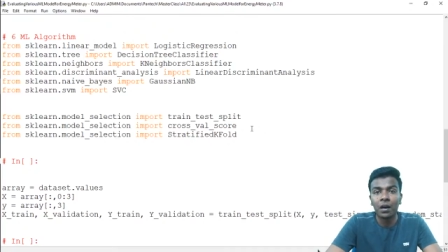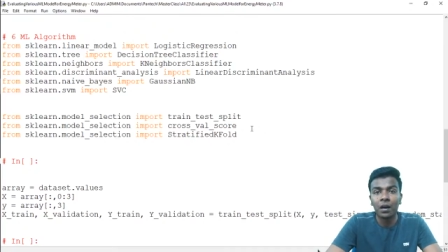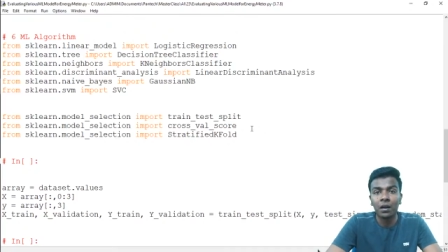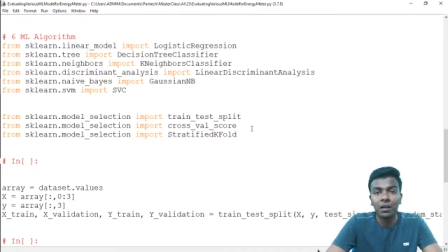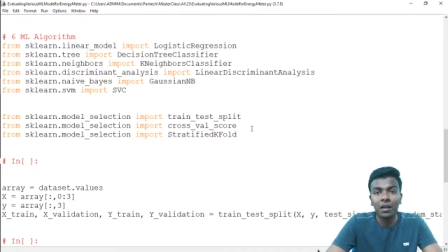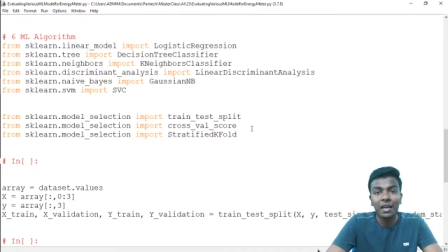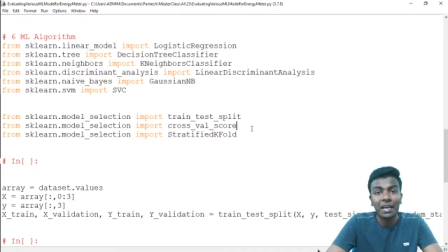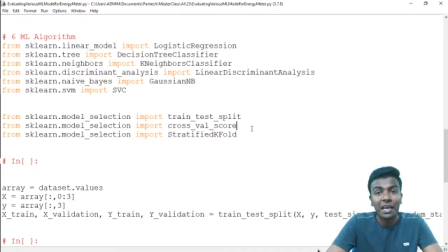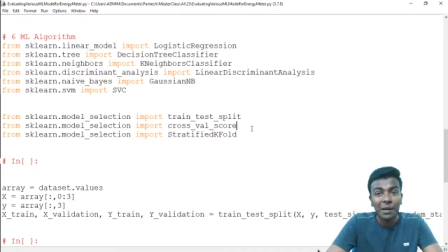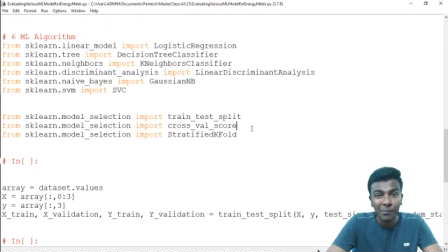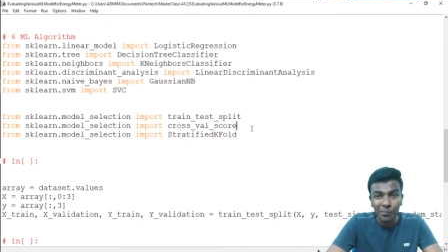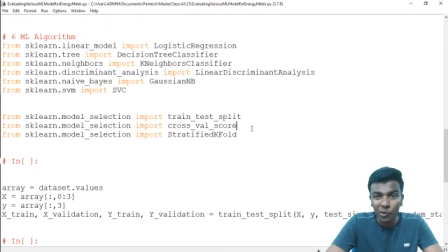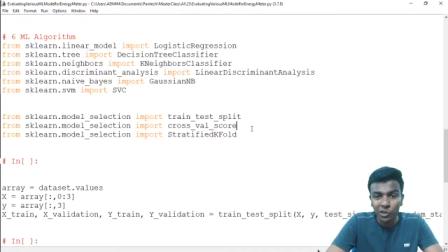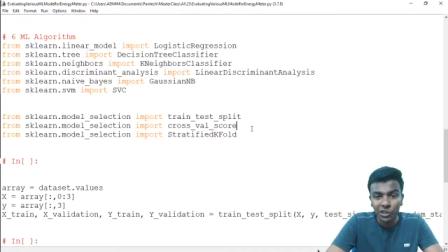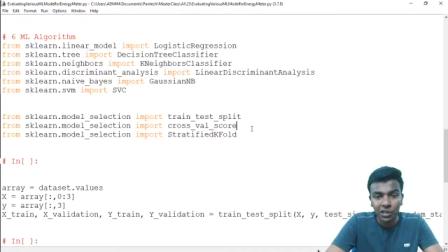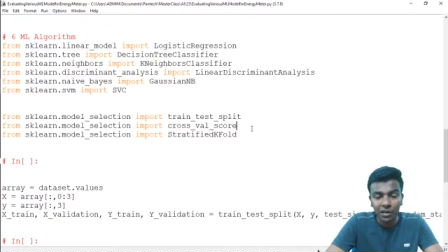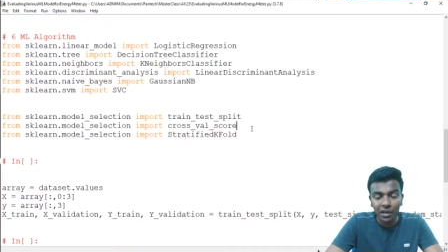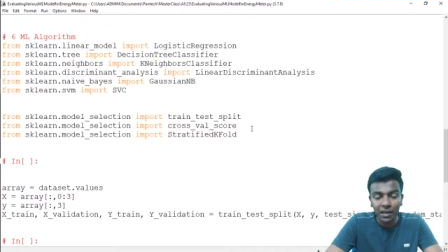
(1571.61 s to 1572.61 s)
like
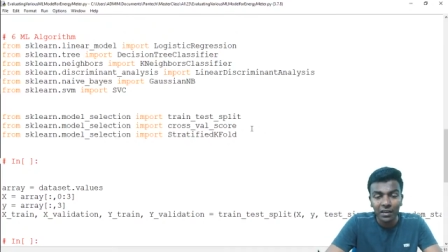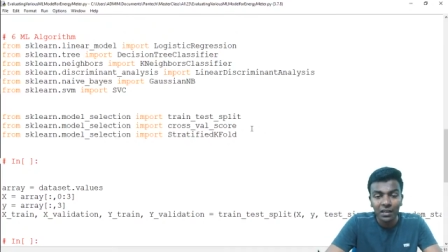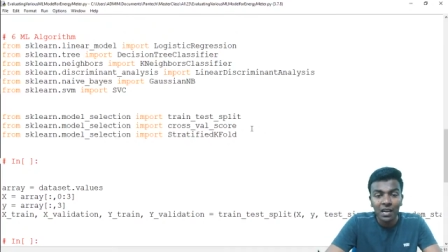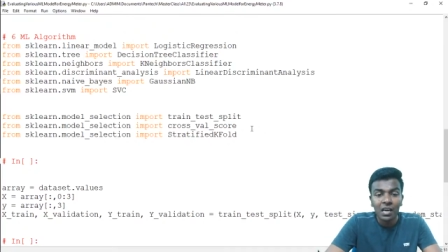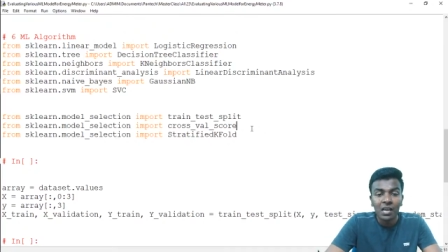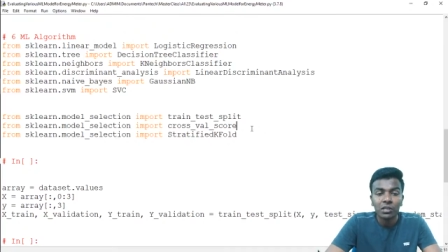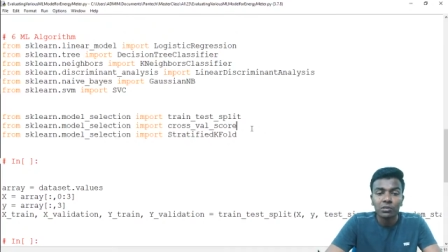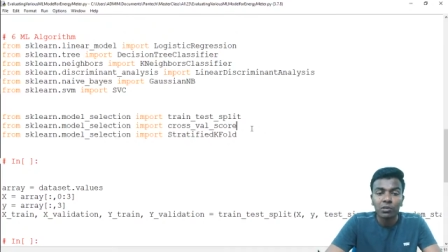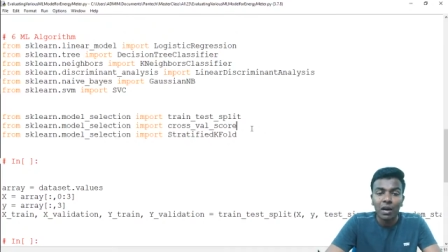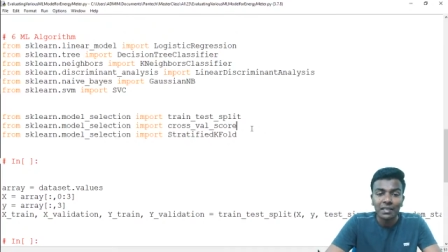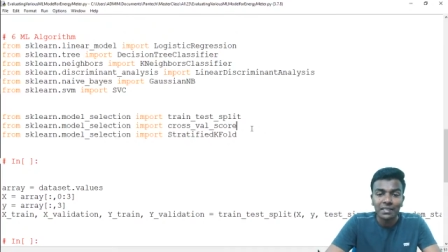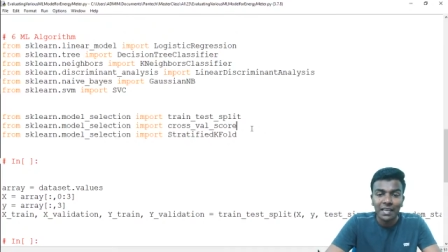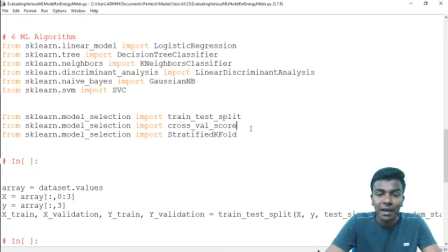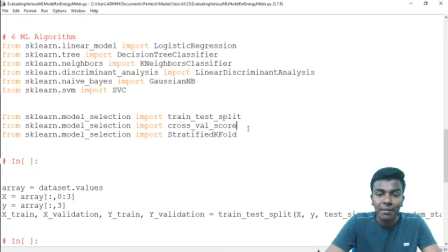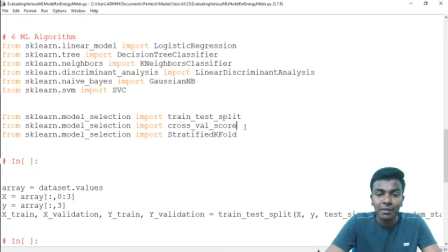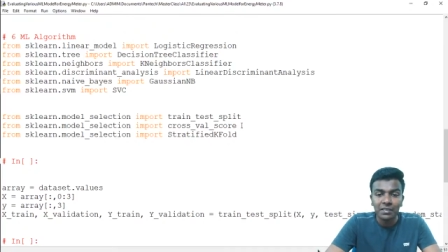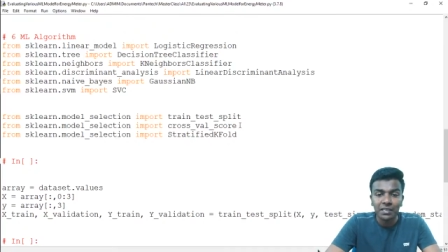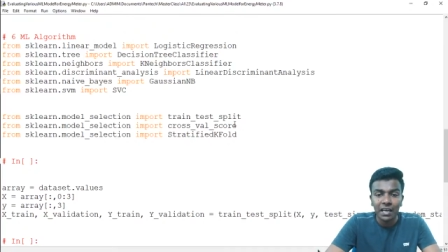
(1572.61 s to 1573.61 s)
importation, right? So
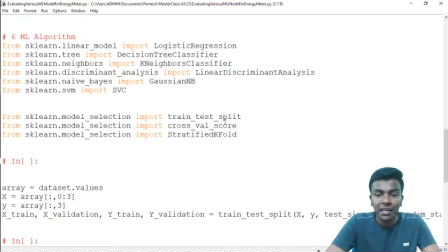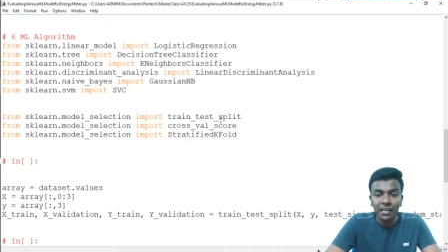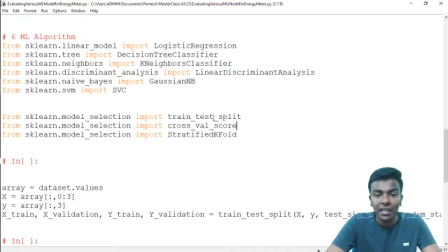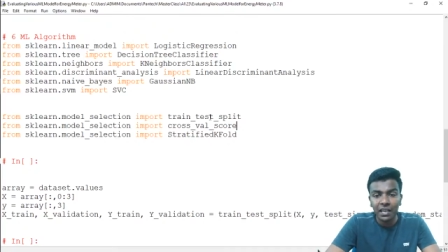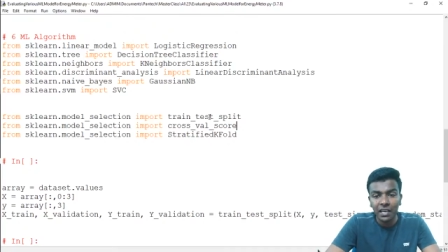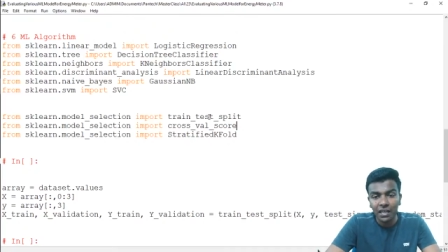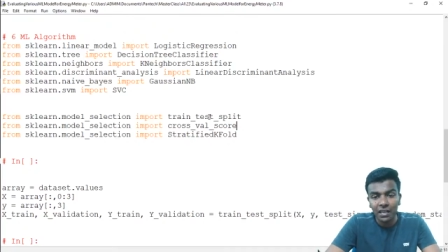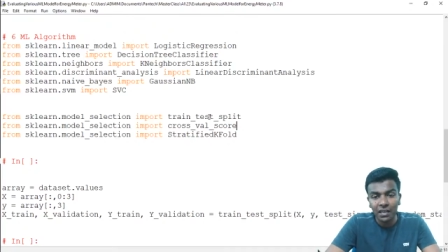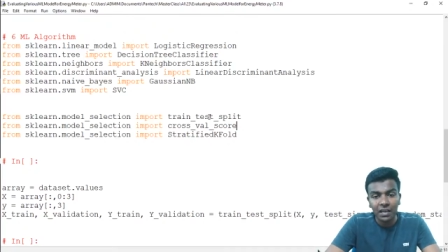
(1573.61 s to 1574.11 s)
same as like here,